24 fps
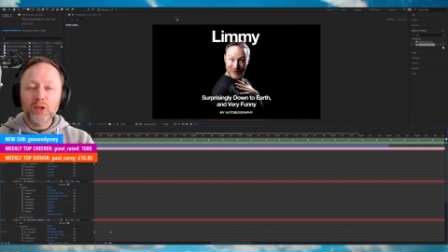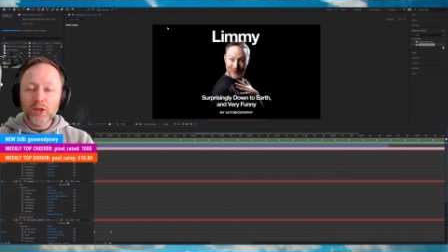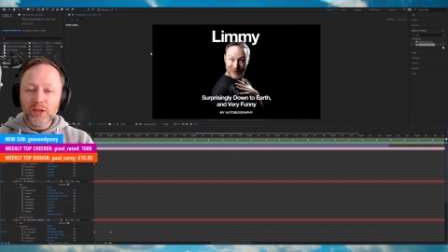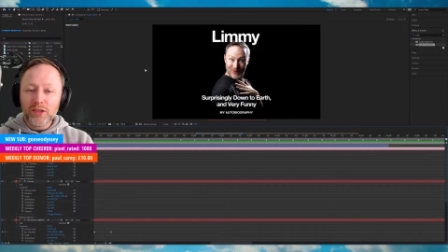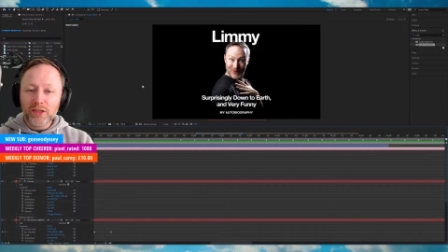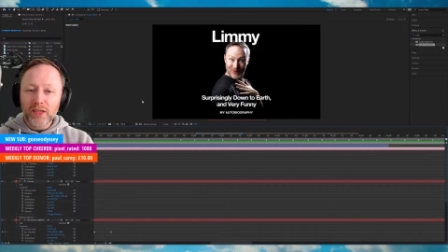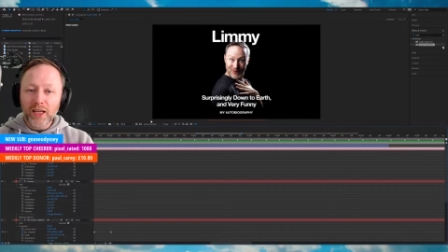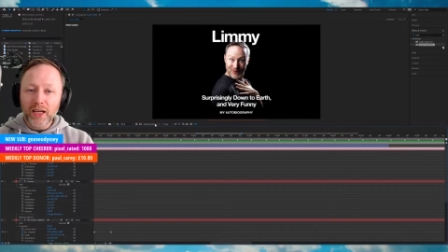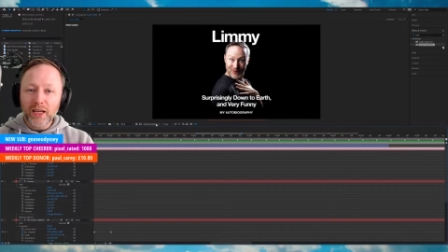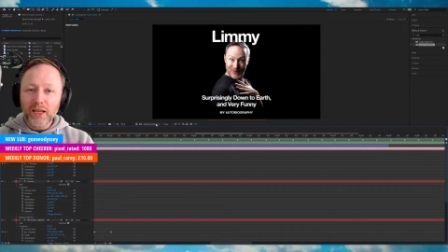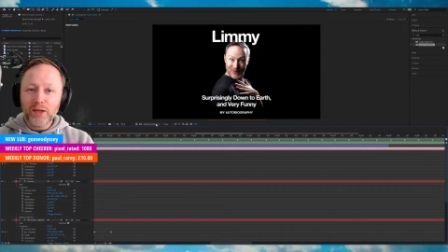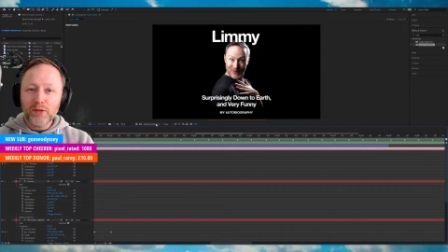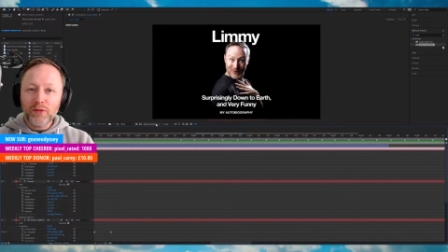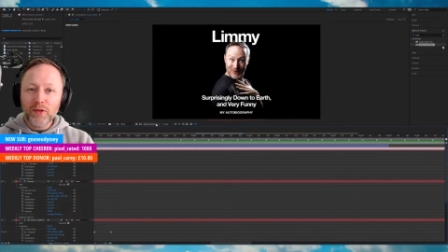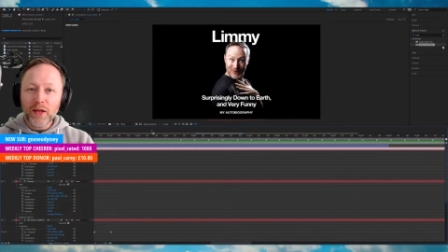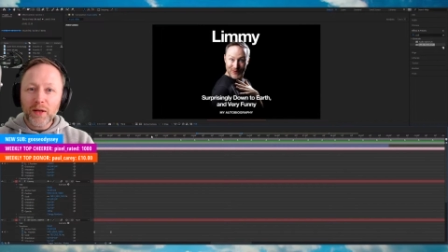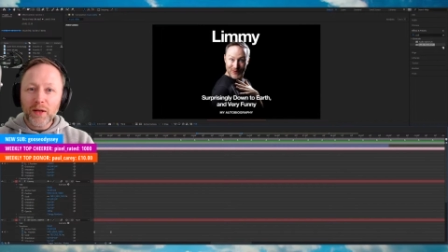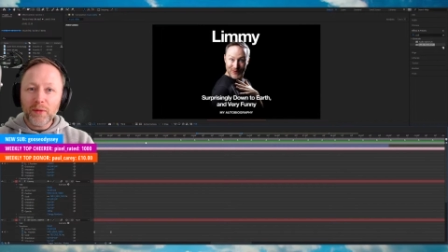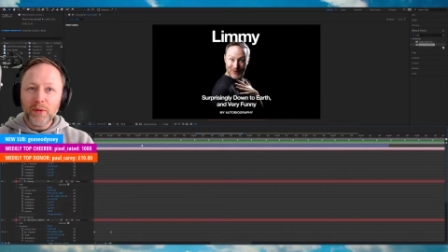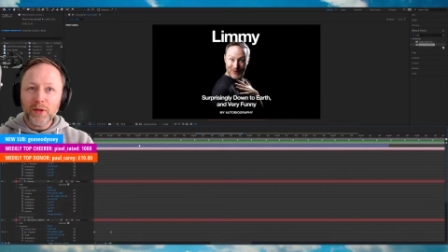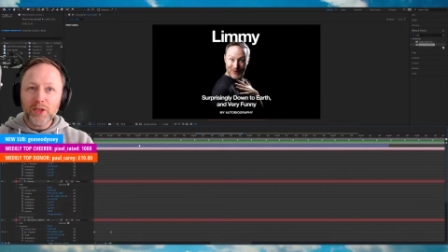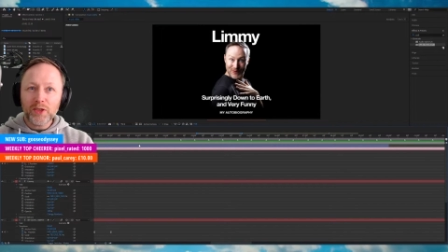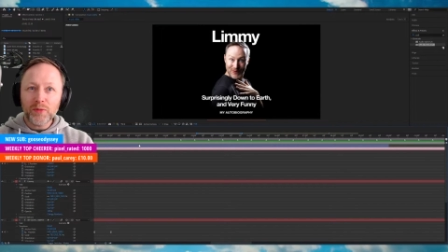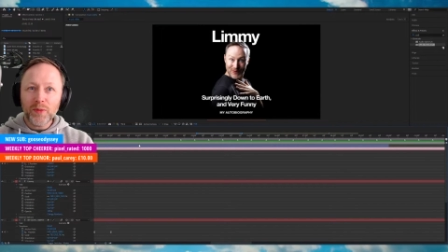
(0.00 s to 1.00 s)
thank you
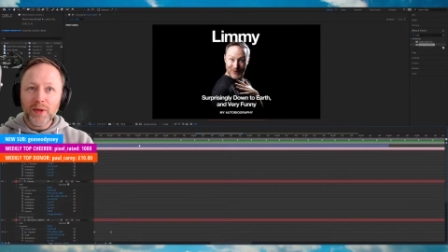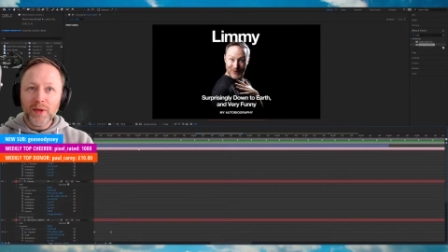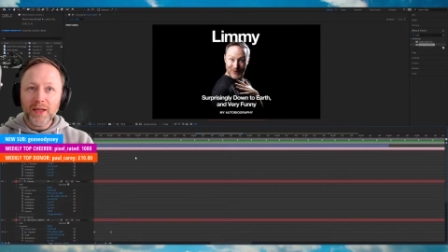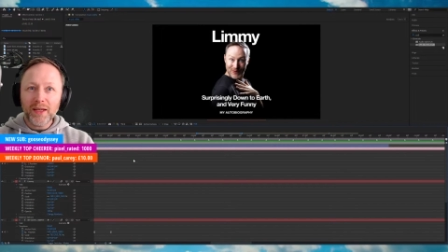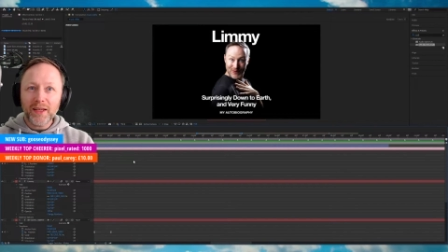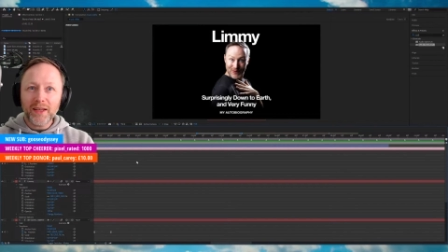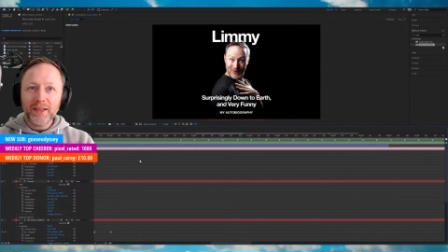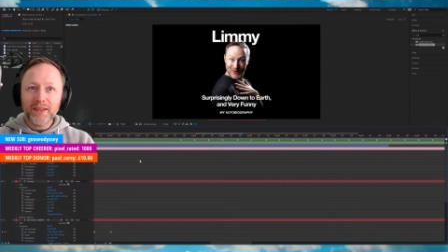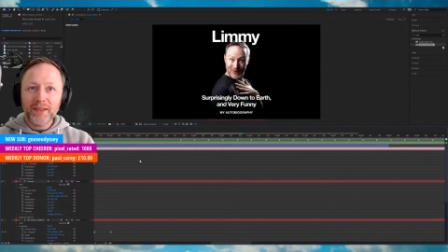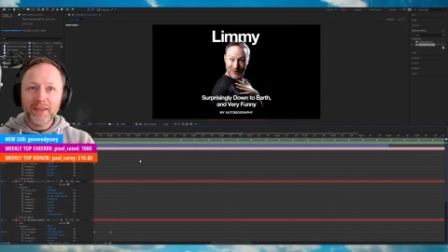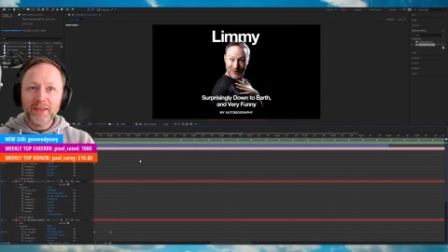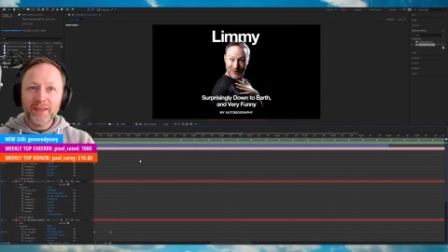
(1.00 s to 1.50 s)
very much, mate.